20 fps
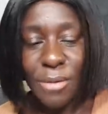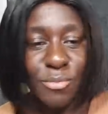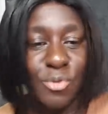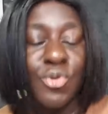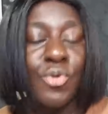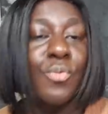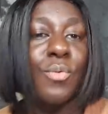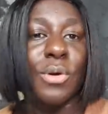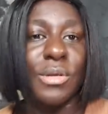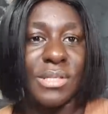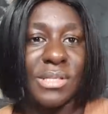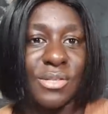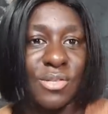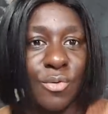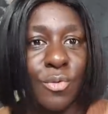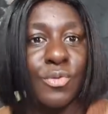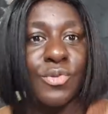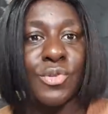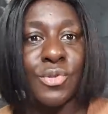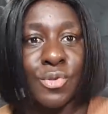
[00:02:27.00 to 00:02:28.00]
towards
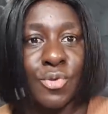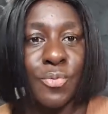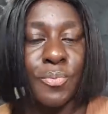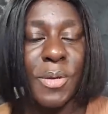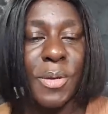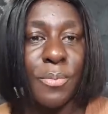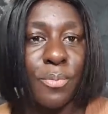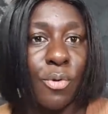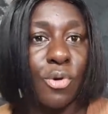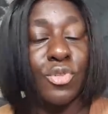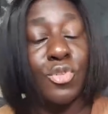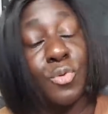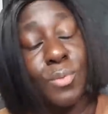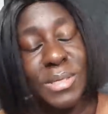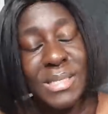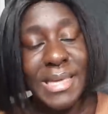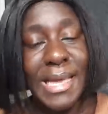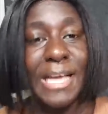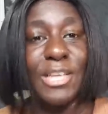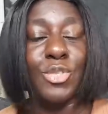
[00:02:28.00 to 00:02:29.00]
those two people, or
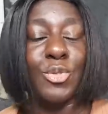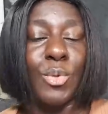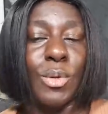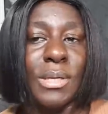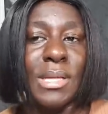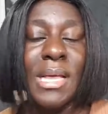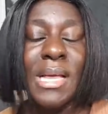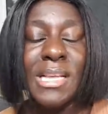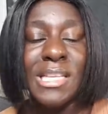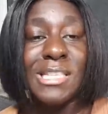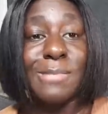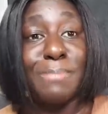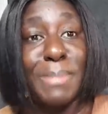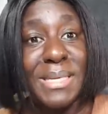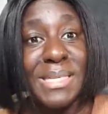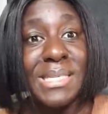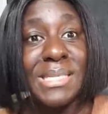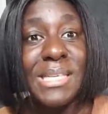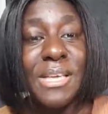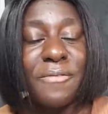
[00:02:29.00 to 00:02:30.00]
towards GASH1
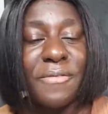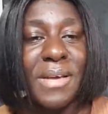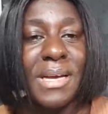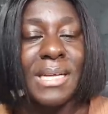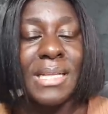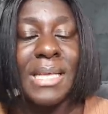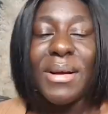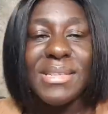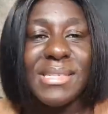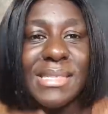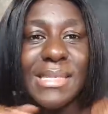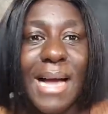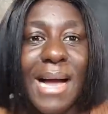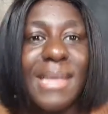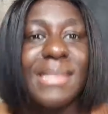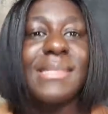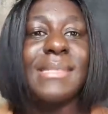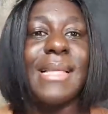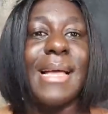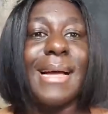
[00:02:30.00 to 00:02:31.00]
specifically.
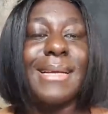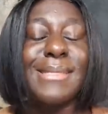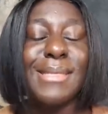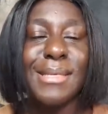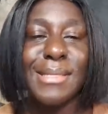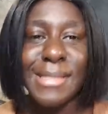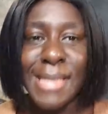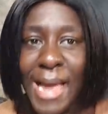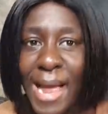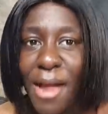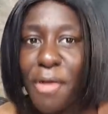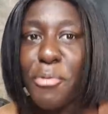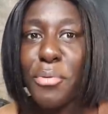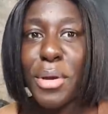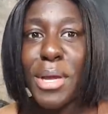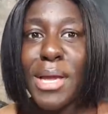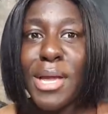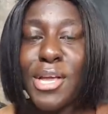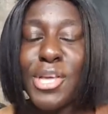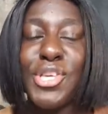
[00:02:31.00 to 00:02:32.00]
Besides that,
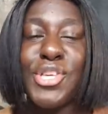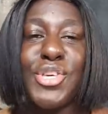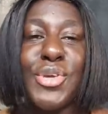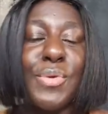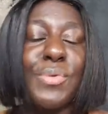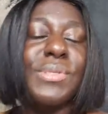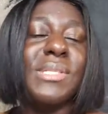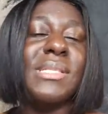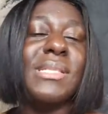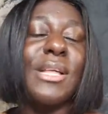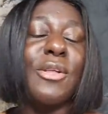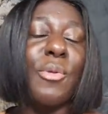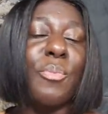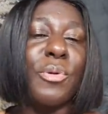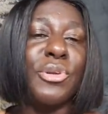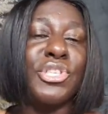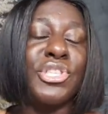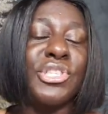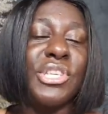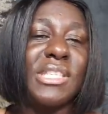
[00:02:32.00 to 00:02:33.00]
Terry used that
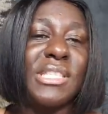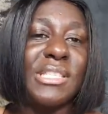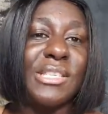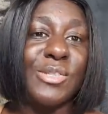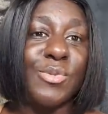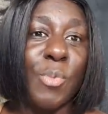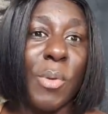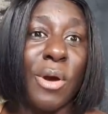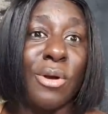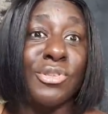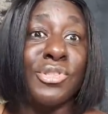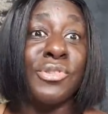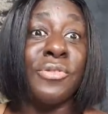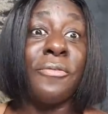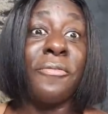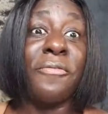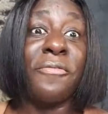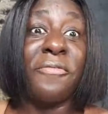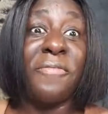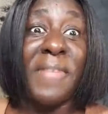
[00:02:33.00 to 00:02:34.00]
opportunity as well to
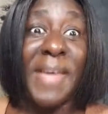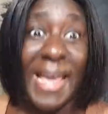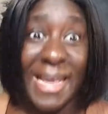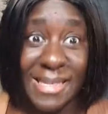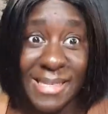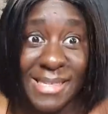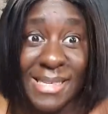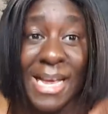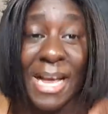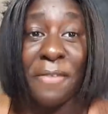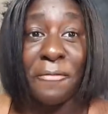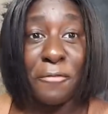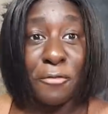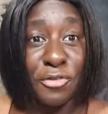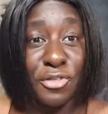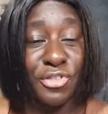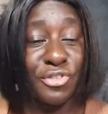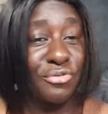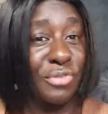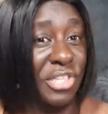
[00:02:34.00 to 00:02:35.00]
vent her
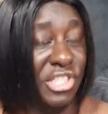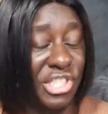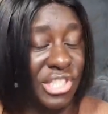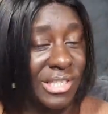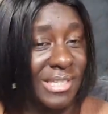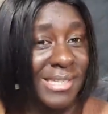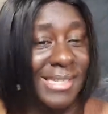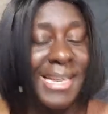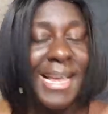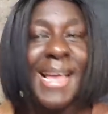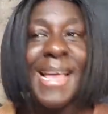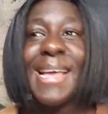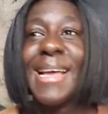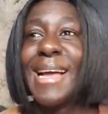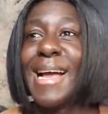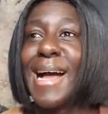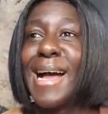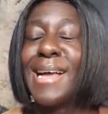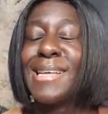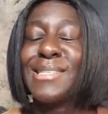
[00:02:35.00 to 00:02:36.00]
frustrations.
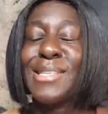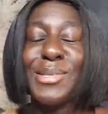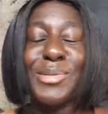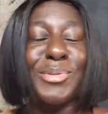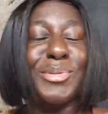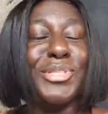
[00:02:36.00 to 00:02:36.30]
And guys, it